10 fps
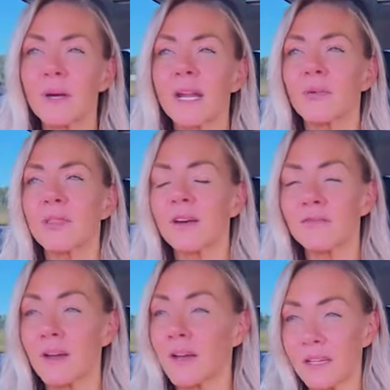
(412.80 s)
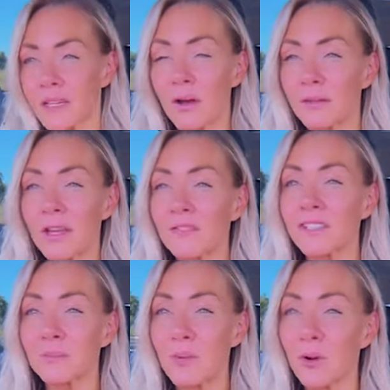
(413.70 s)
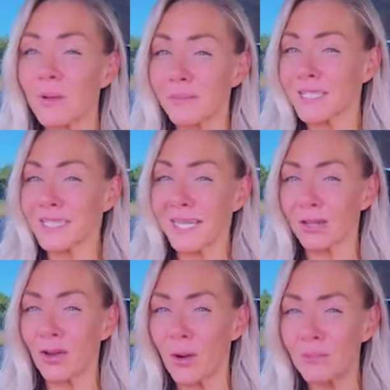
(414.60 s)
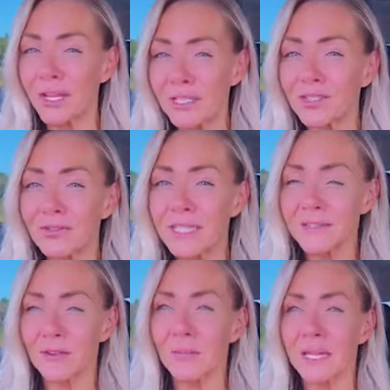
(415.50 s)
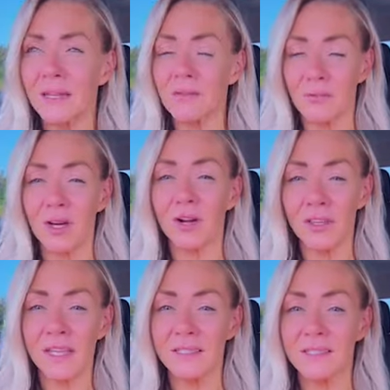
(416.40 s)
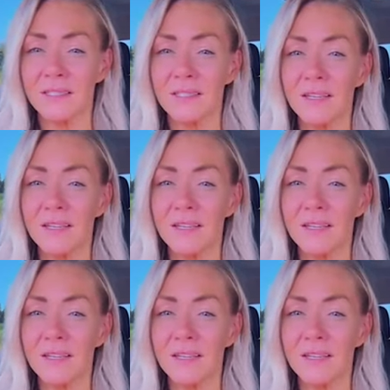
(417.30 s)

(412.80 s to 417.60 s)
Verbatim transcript: but I would love you know, I'd love your support, but I'm just letting you know I'm going to do this for me regardless.